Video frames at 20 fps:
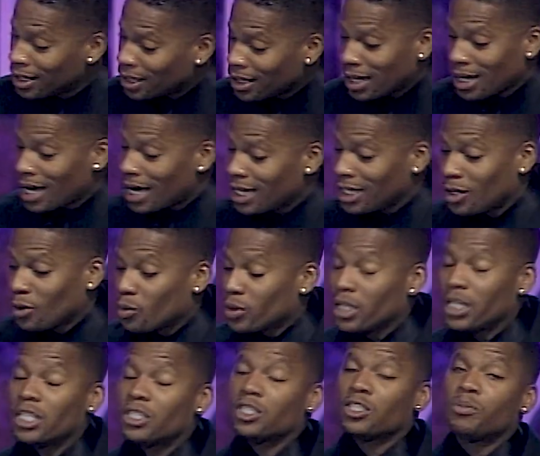I ain't no
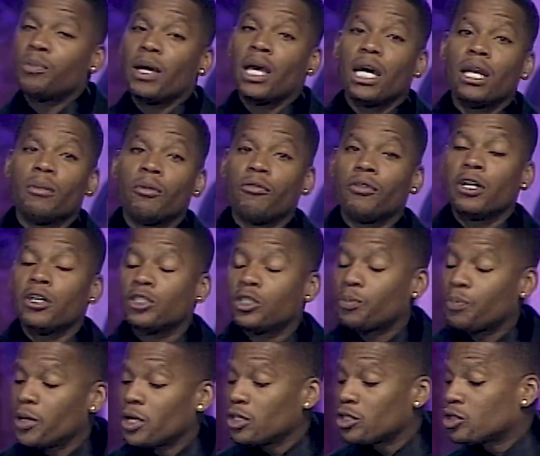religious man. I'm a very
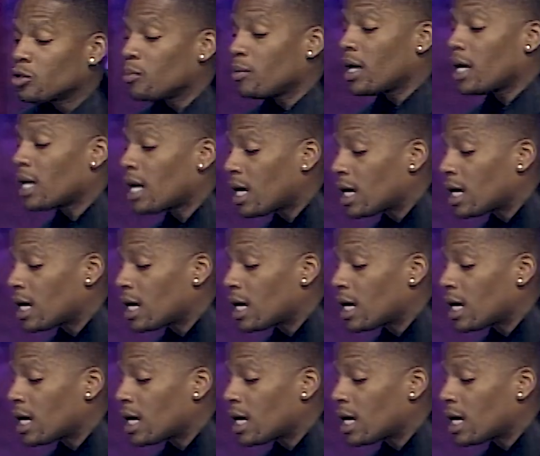spiritual man.